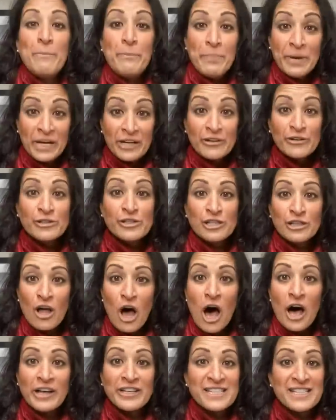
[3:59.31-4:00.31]
the Bills
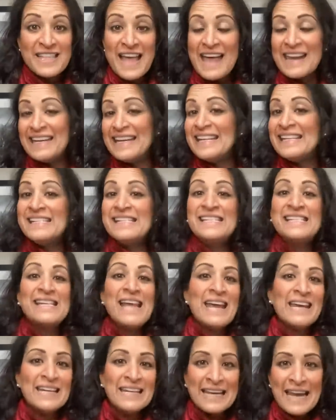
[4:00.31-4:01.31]
lost that
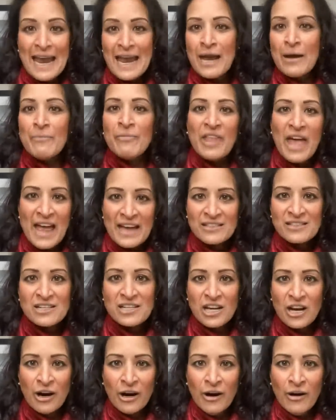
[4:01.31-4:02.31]
insane game
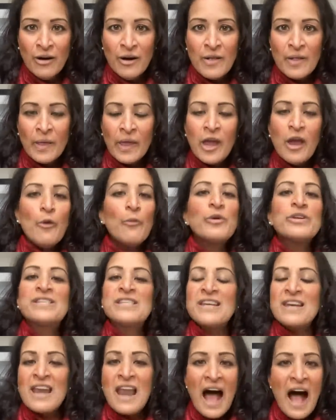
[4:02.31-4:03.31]
last year
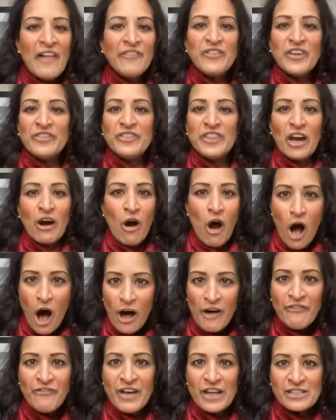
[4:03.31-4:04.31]
was not that their
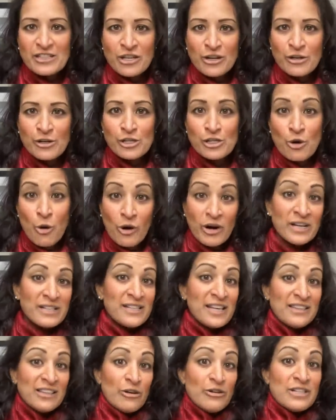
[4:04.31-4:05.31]
offense couldn't score,
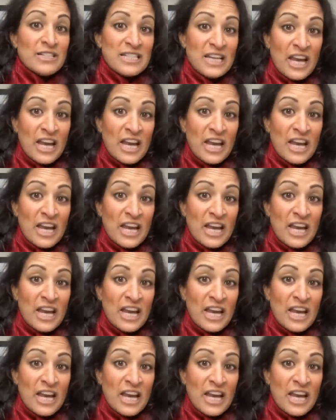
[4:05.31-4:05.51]
it's that their